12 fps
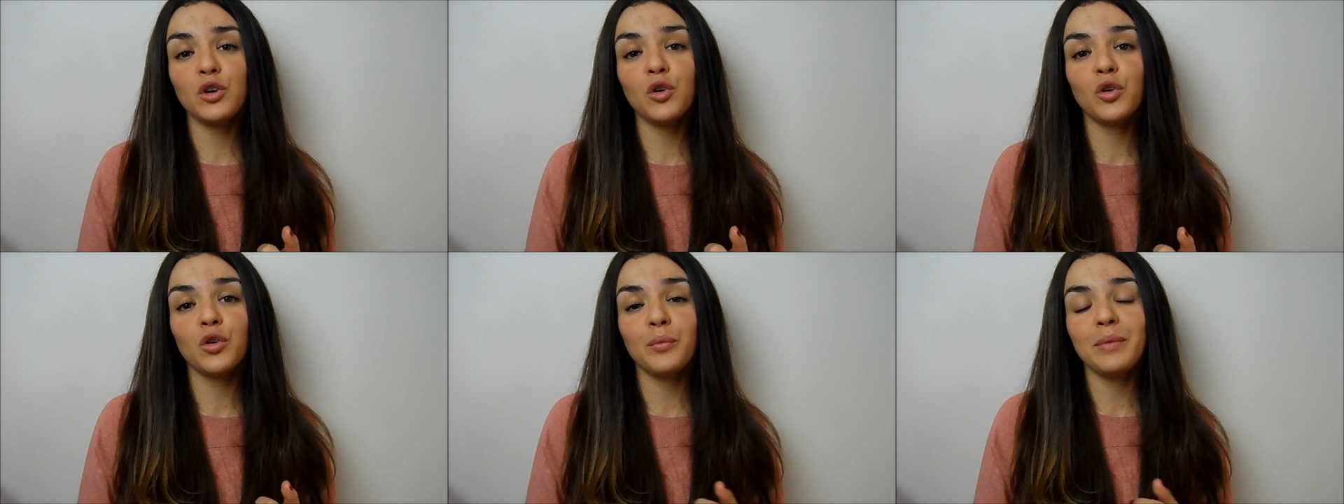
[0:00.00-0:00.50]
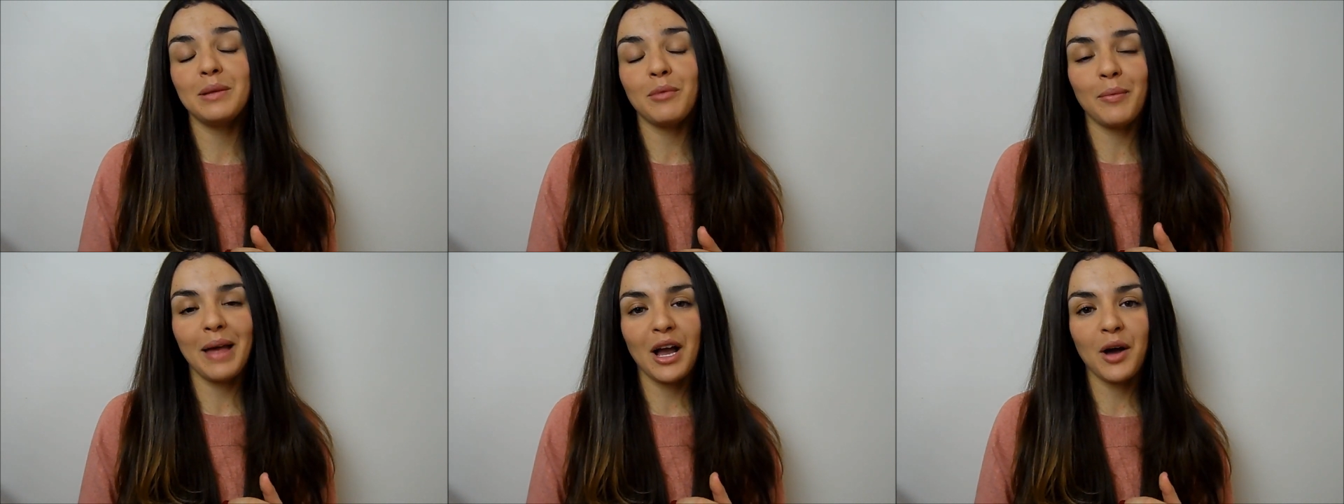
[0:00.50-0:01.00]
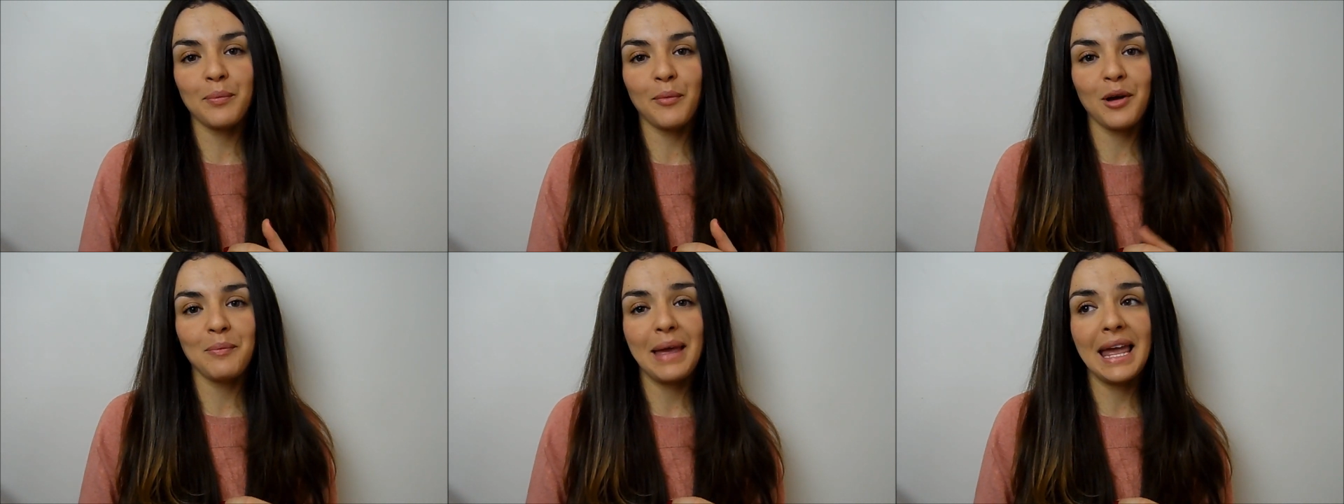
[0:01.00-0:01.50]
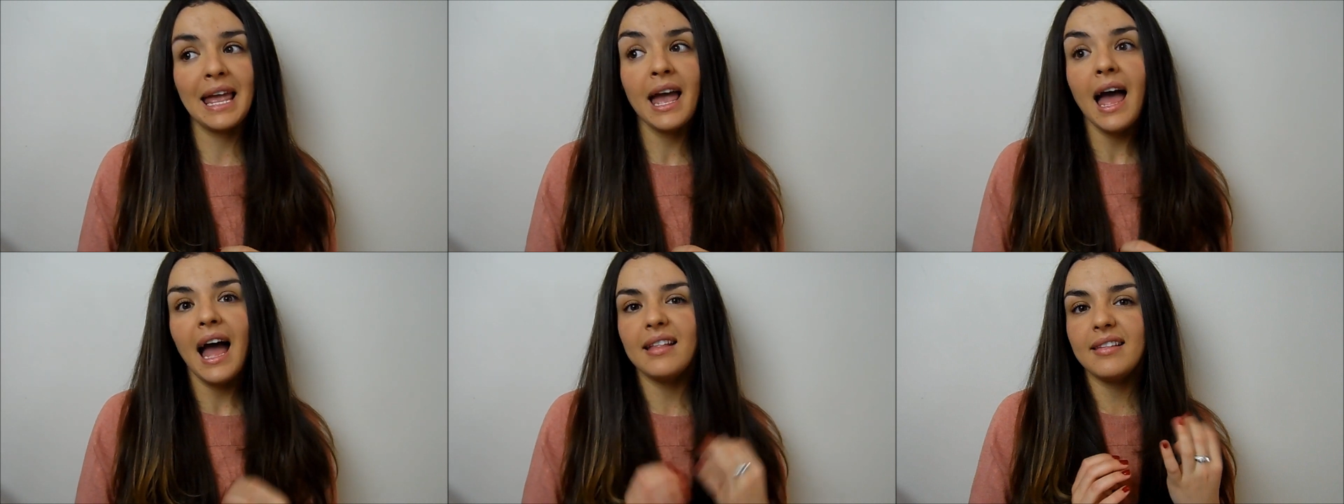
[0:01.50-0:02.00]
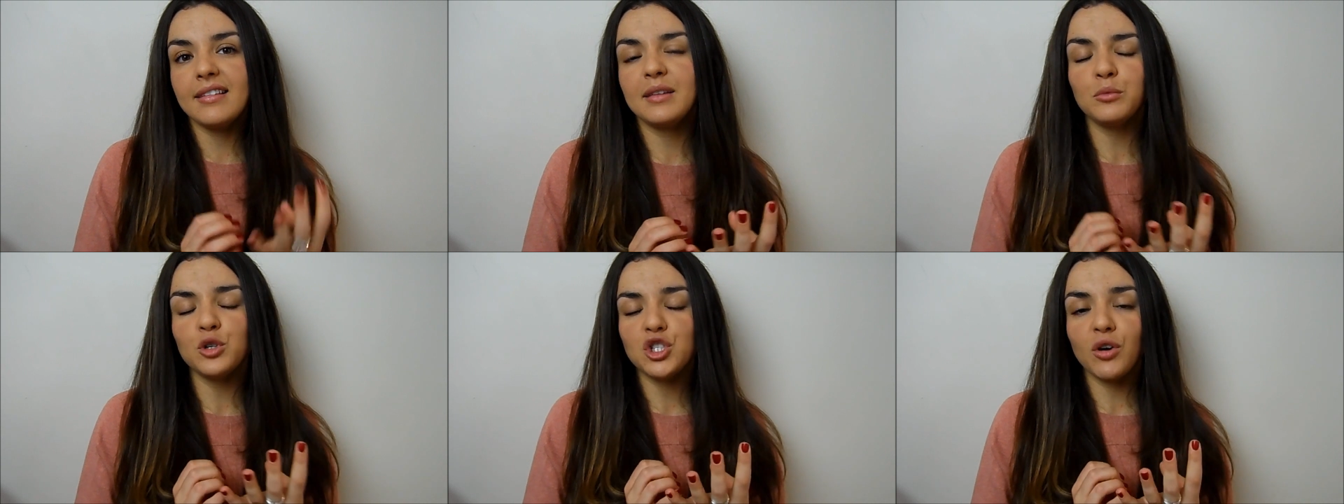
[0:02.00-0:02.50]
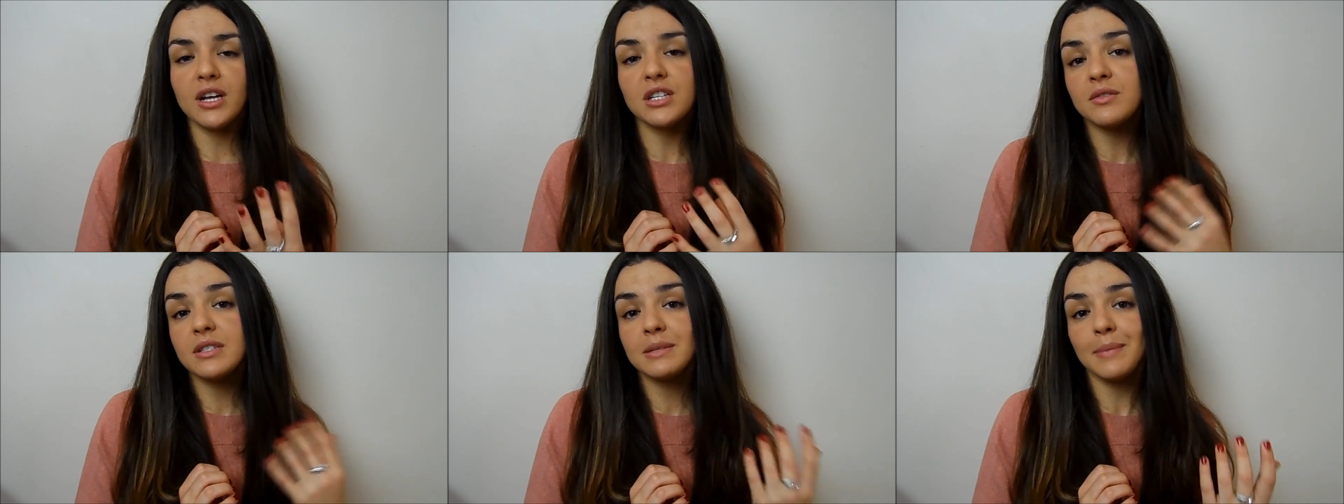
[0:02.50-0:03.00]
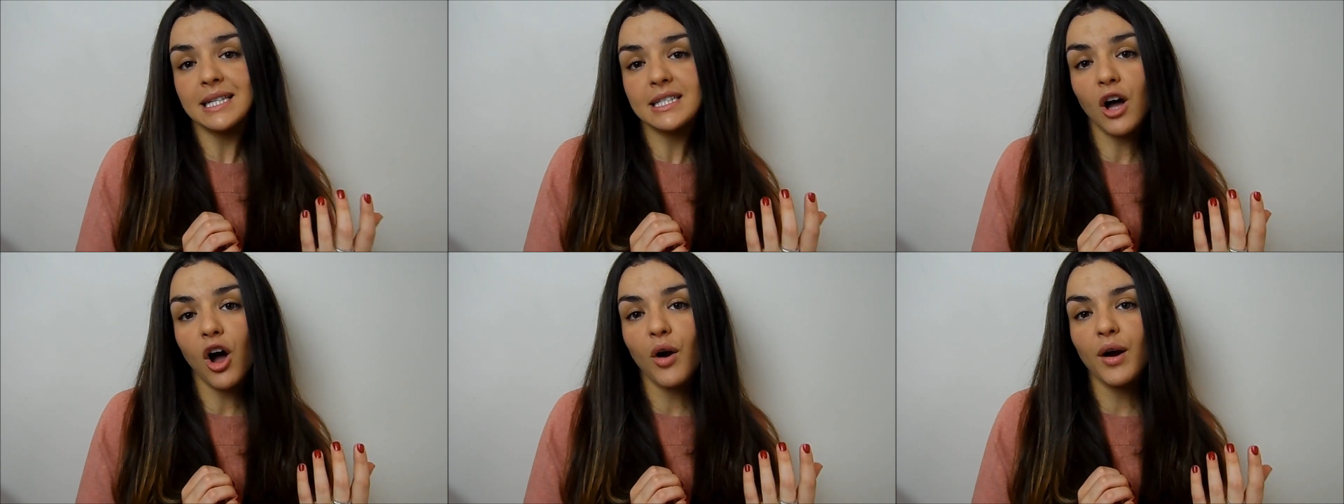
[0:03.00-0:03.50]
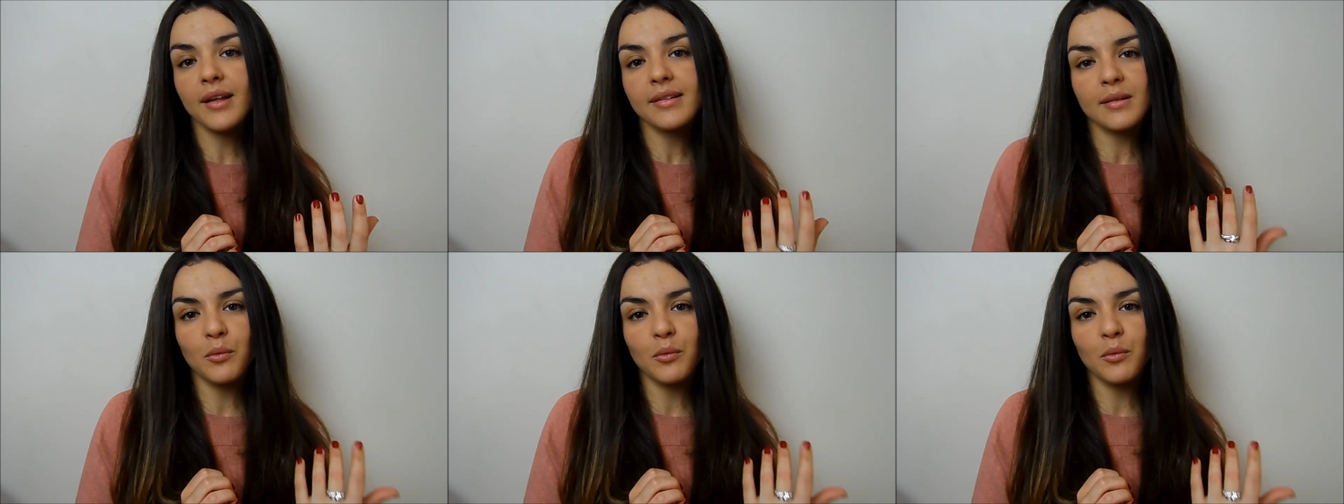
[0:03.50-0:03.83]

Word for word: Your minimal makeup might be a tinted moisturiser and some mascara.